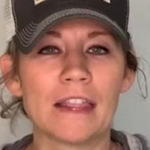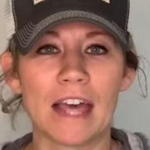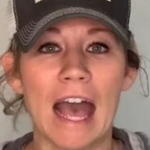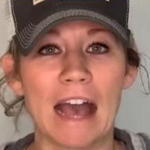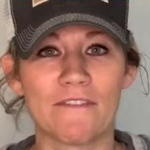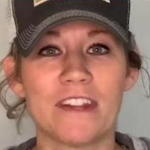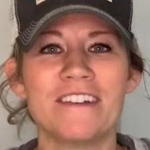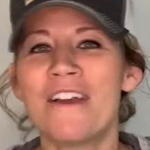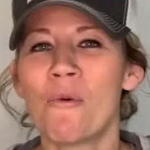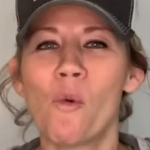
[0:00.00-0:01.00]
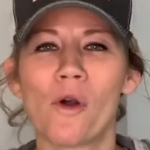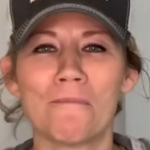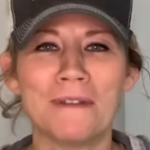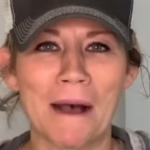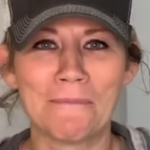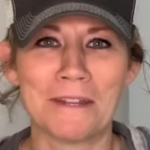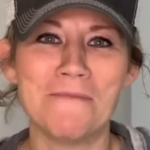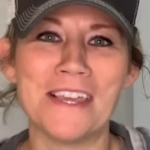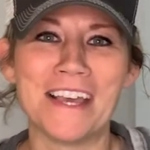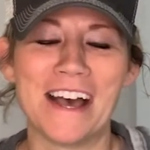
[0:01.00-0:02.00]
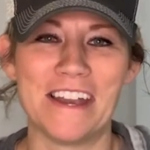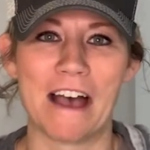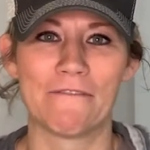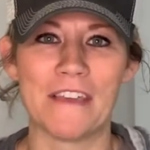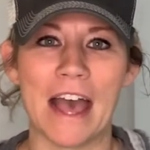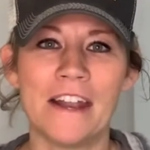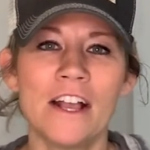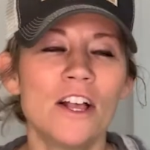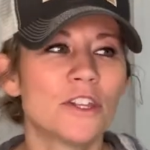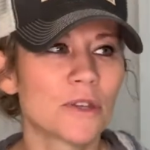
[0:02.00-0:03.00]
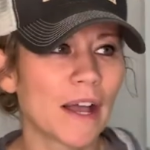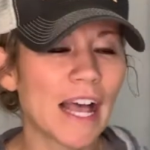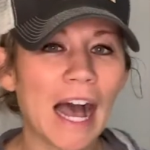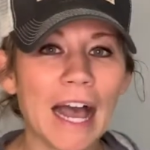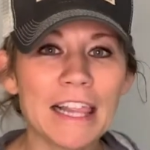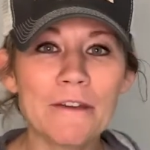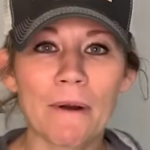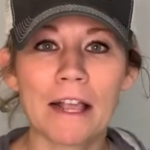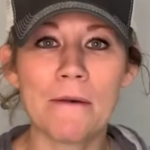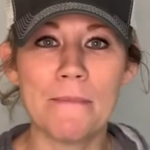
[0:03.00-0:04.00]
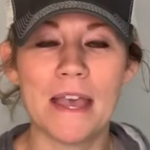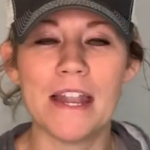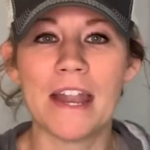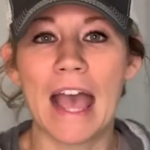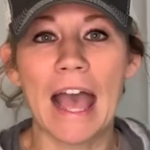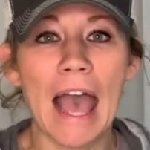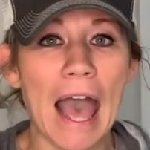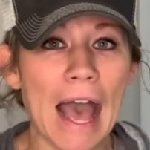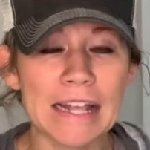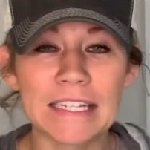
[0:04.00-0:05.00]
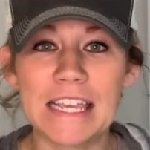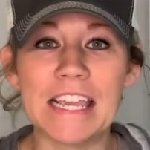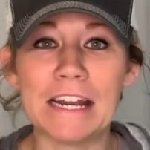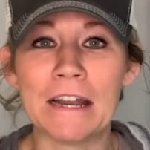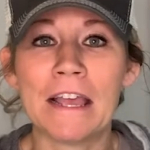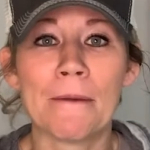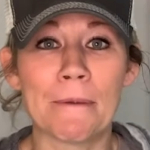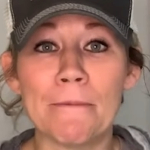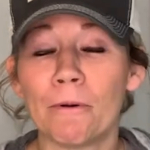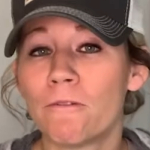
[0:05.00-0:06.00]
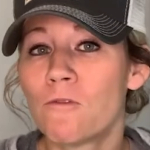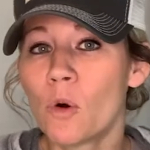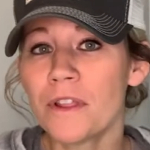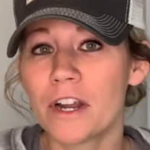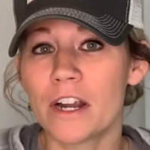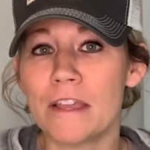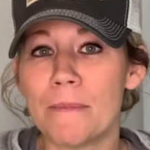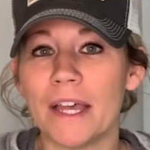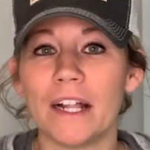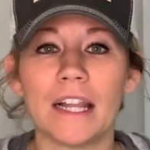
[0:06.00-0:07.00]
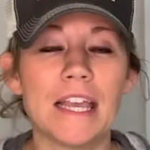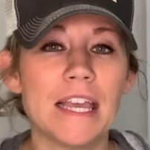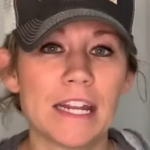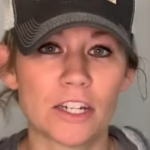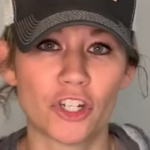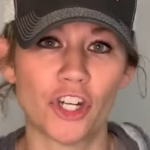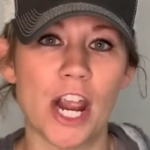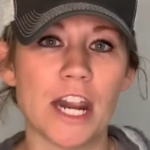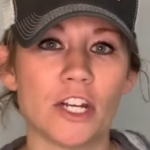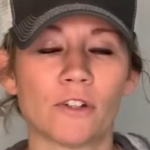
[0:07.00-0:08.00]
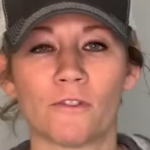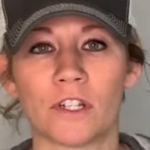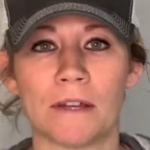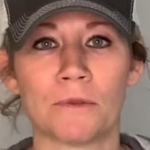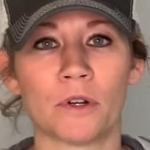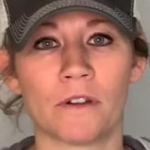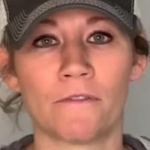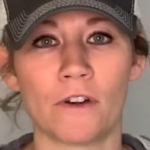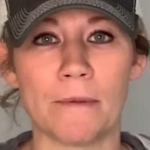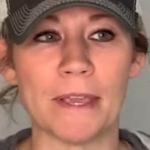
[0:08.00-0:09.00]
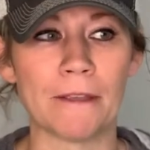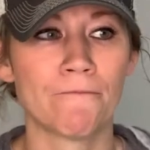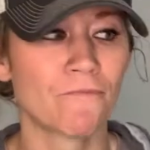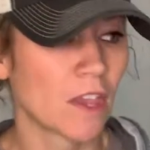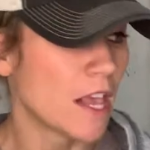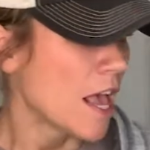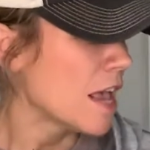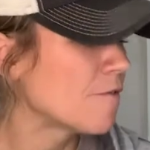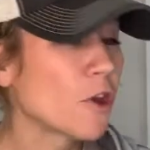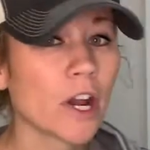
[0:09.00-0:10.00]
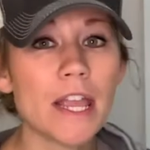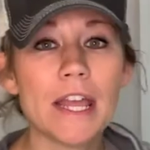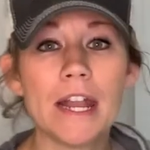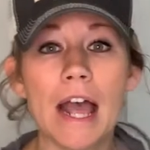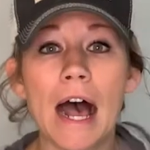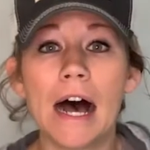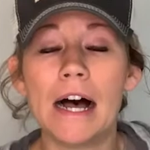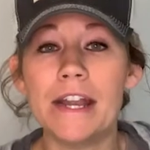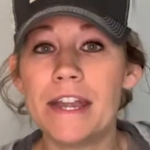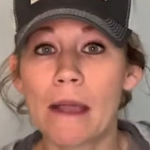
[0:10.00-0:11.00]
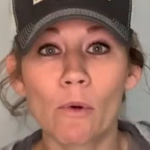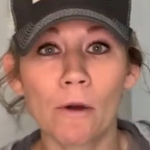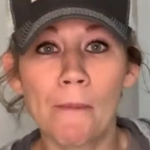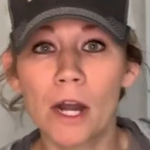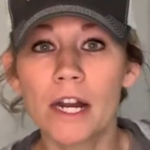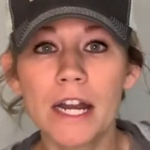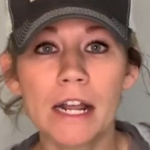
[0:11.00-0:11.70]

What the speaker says: that haven't warmed up to me enough yet. So I highly recommend asking people for their email in exchange for some sort of freebie. If you're in a network marketing